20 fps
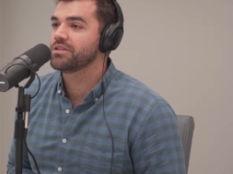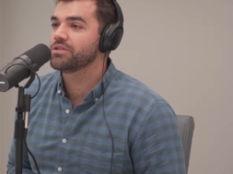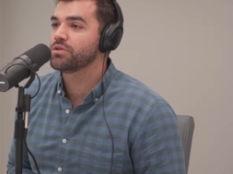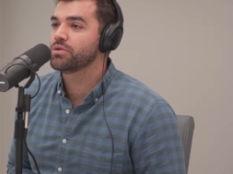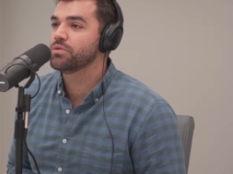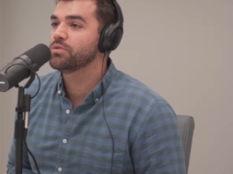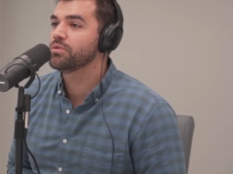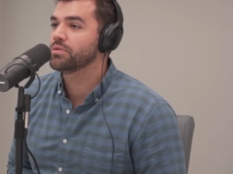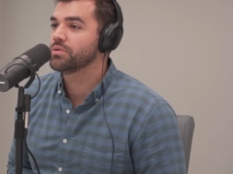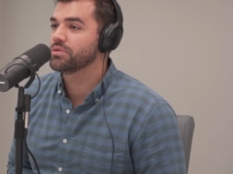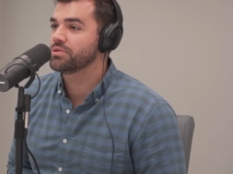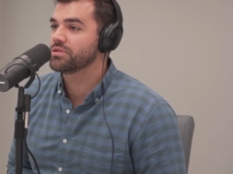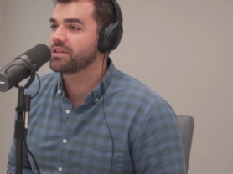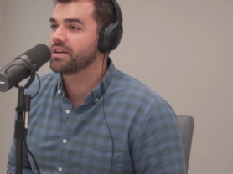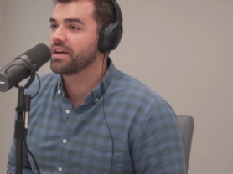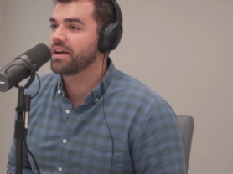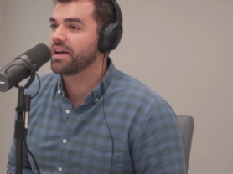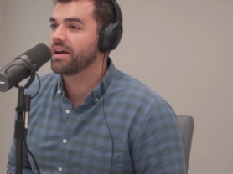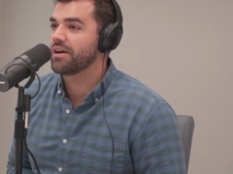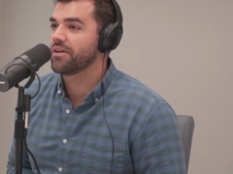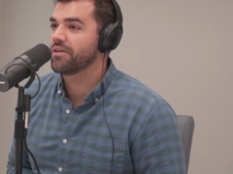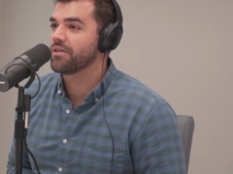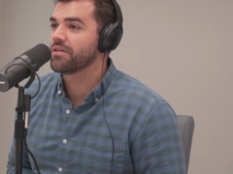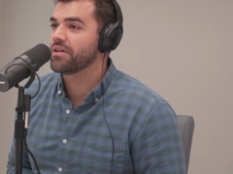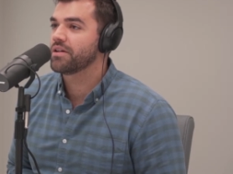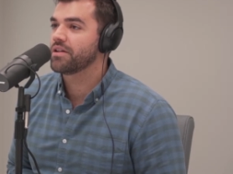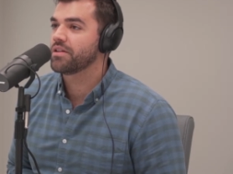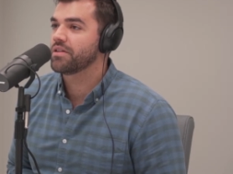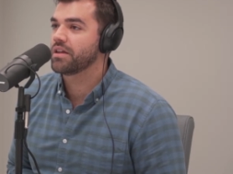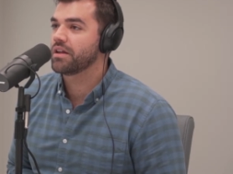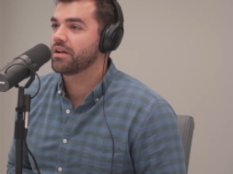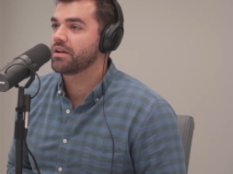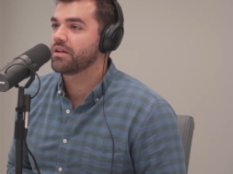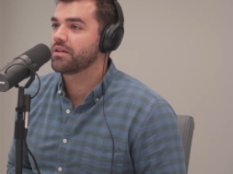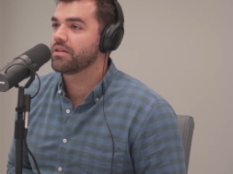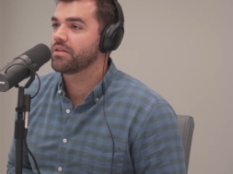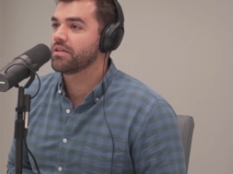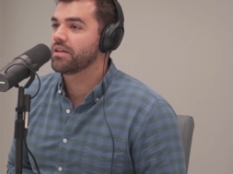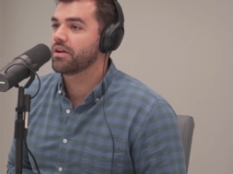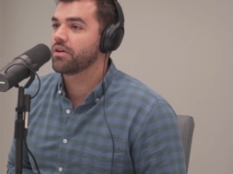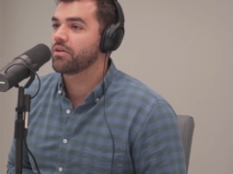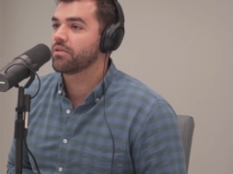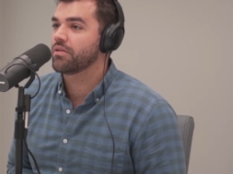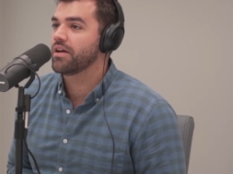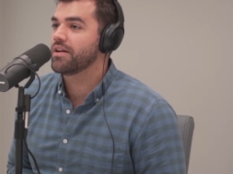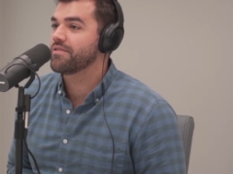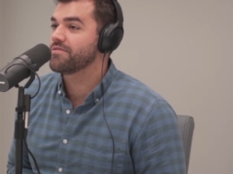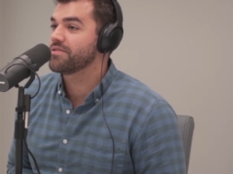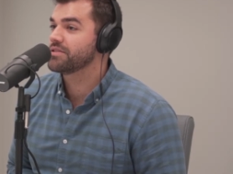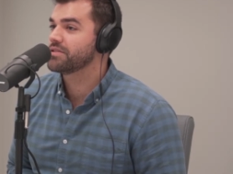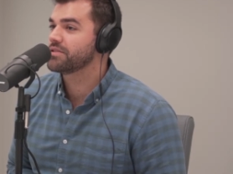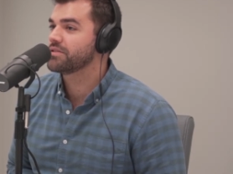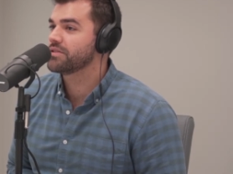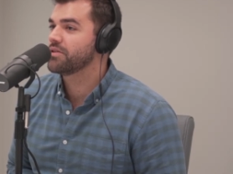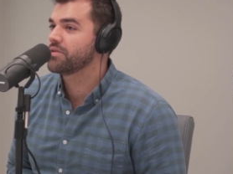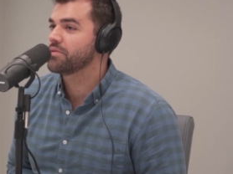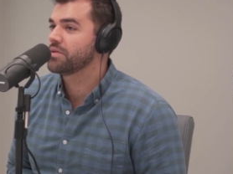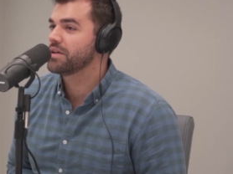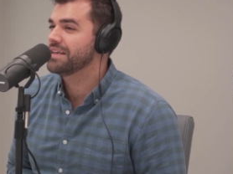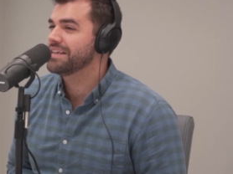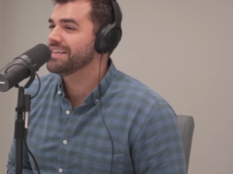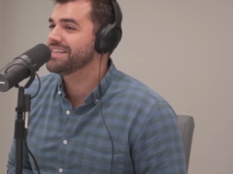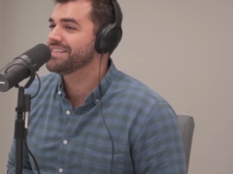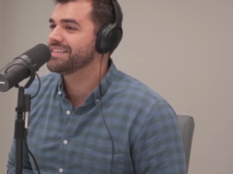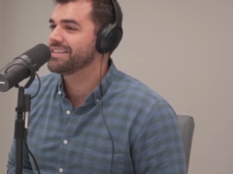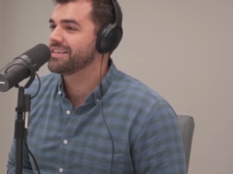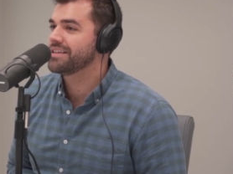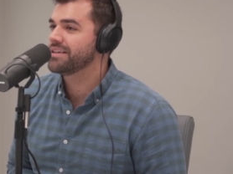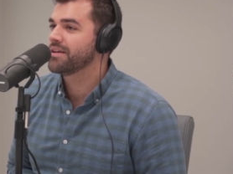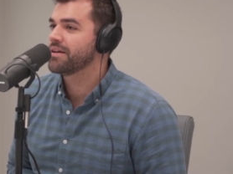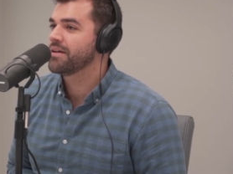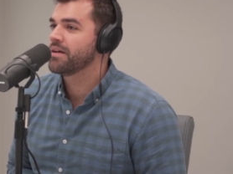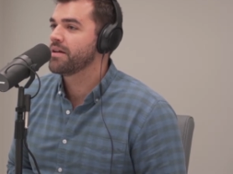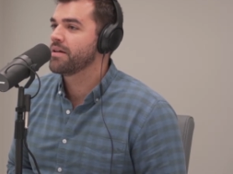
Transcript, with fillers: tools now that our life is so easy.